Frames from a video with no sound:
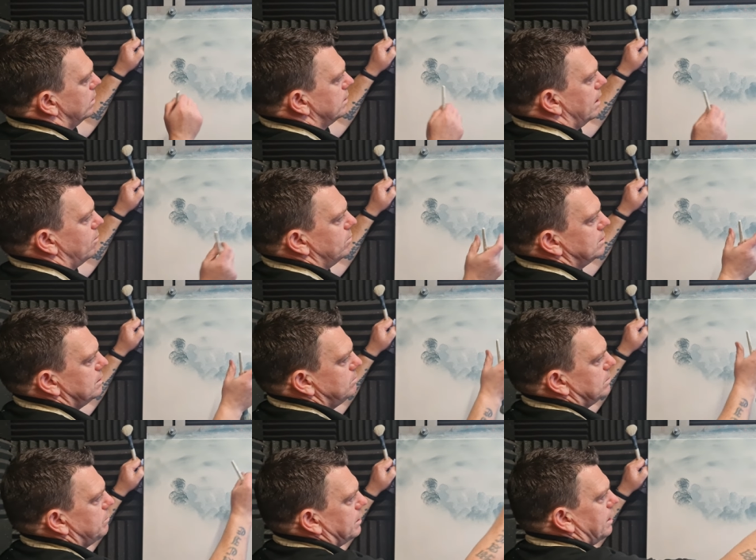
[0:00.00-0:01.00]
way down. We seem
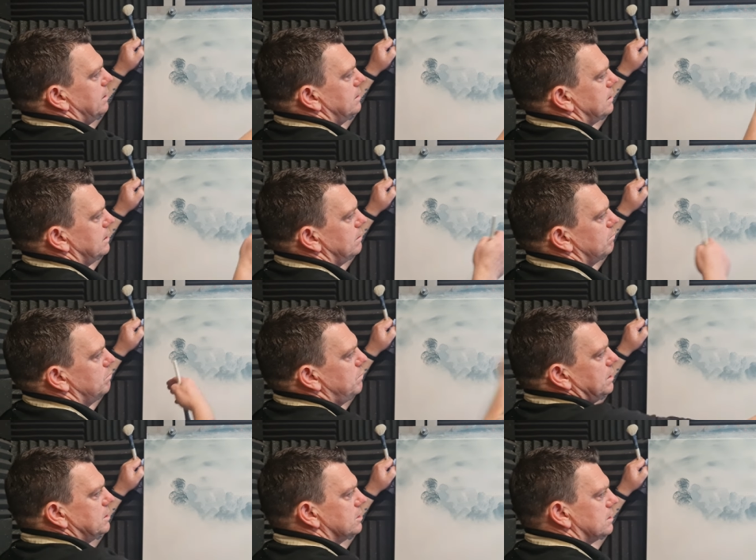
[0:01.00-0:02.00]
to be getting these little
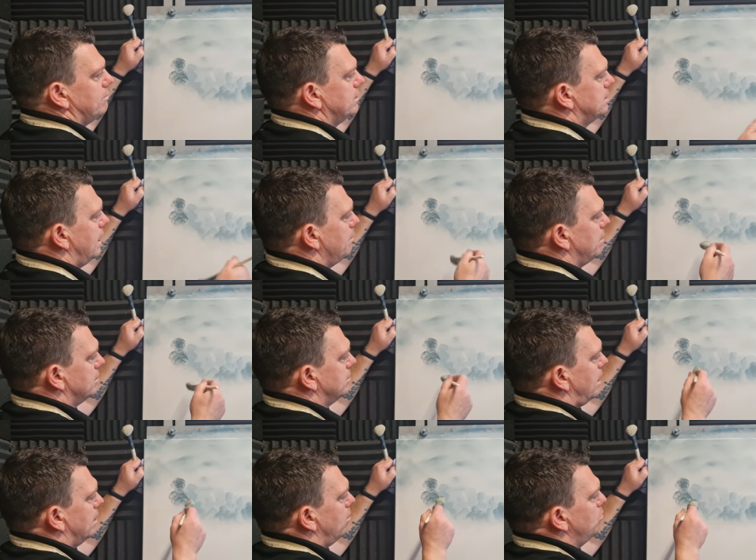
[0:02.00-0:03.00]
midgets every time I
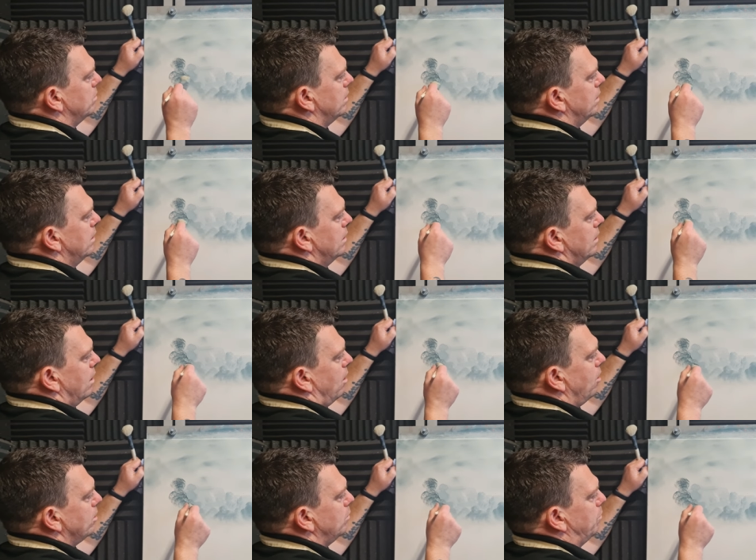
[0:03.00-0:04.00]
crack open an
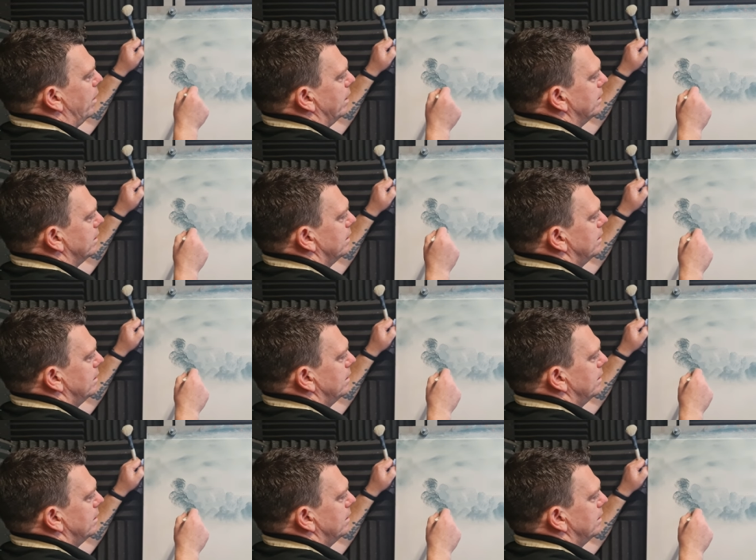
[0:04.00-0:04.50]
oil paint.